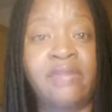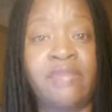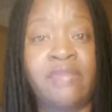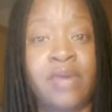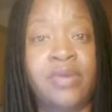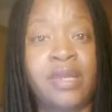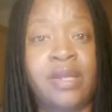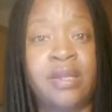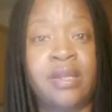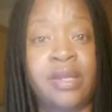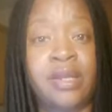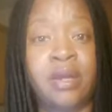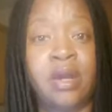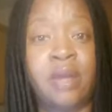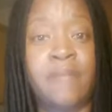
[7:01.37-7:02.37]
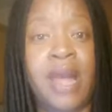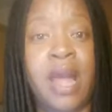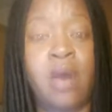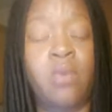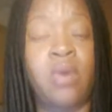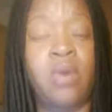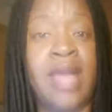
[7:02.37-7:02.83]
very clear
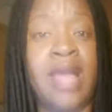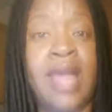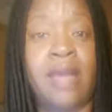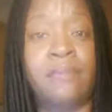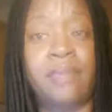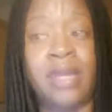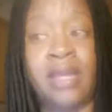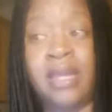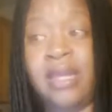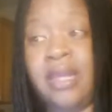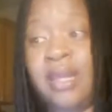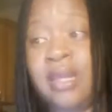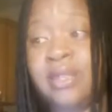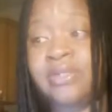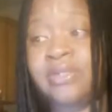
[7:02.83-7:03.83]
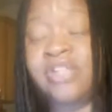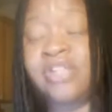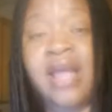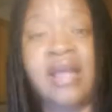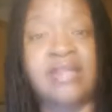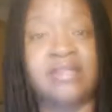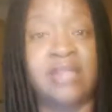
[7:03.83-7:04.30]
about what happened in
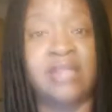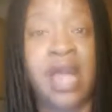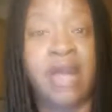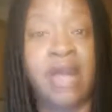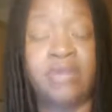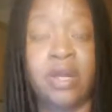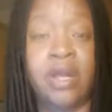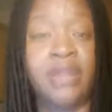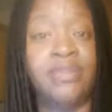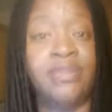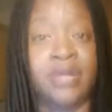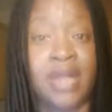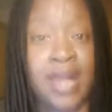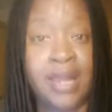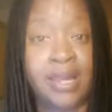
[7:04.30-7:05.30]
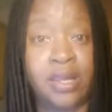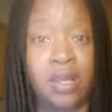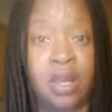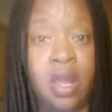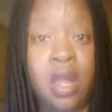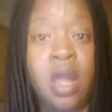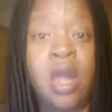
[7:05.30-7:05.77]
Sean's live the other
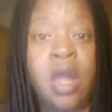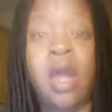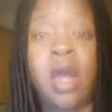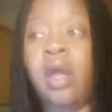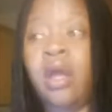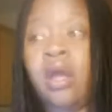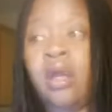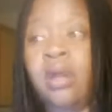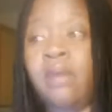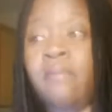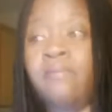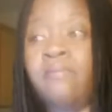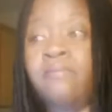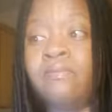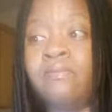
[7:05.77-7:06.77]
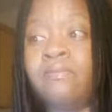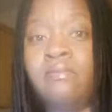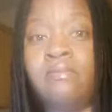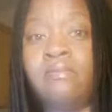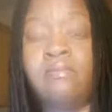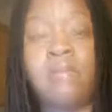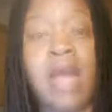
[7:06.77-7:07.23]
night. I
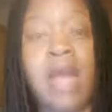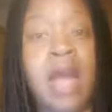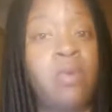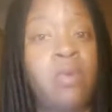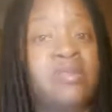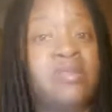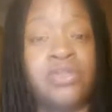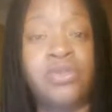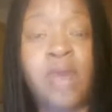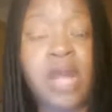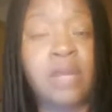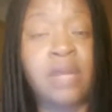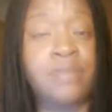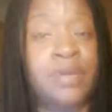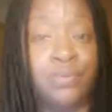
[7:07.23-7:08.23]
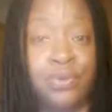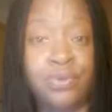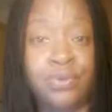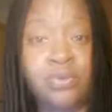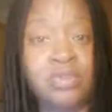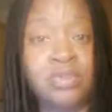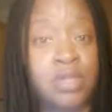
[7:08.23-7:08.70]
wasn't trying to be
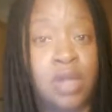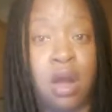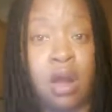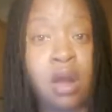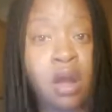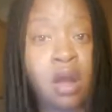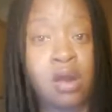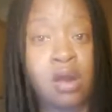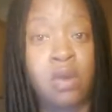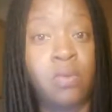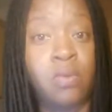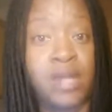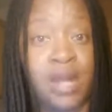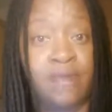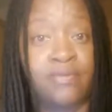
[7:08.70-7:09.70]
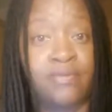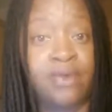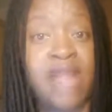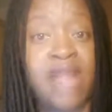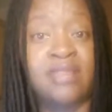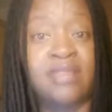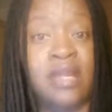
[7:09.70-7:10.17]
rude to y'all or whatever.
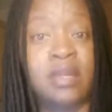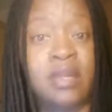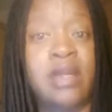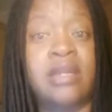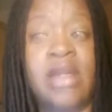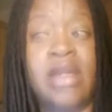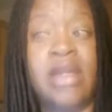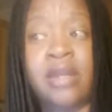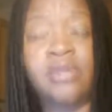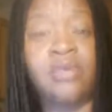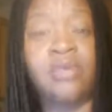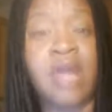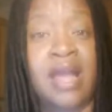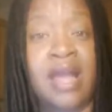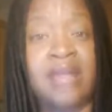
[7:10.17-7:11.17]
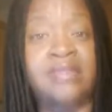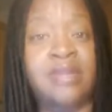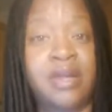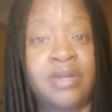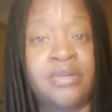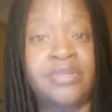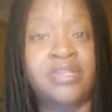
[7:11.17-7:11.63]
I think a lot of you guys
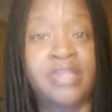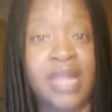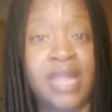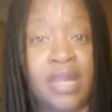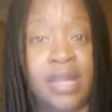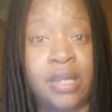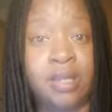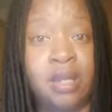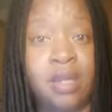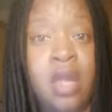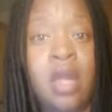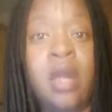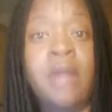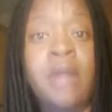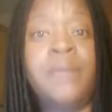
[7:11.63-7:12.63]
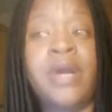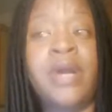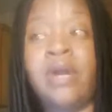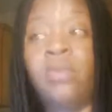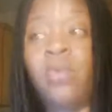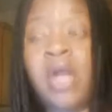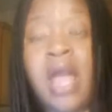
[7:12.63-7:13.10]
understand.
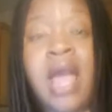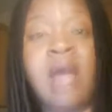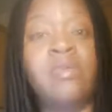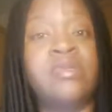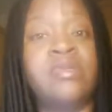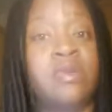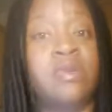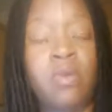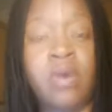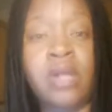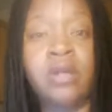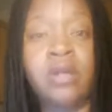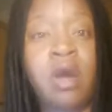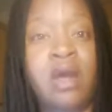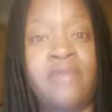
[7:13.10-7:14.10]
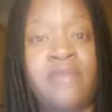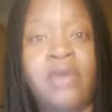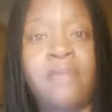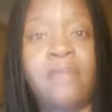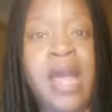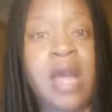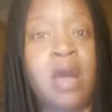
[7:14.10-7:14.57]
But when I was going off
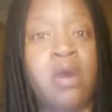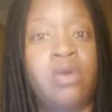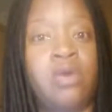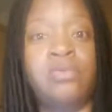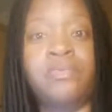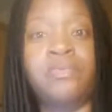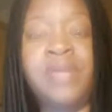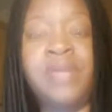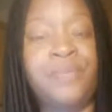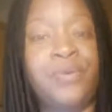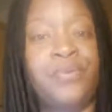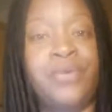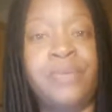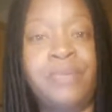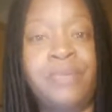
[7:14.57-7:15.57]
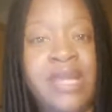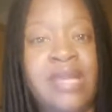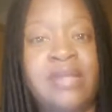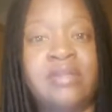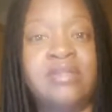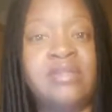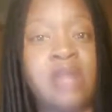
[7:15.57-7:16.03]
about people
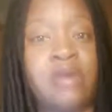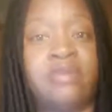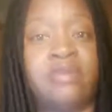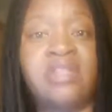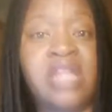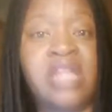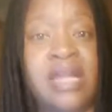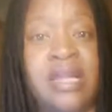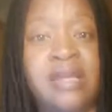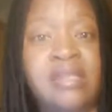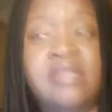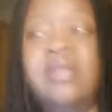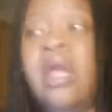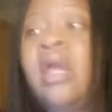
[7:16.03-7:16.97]
repeating certain things,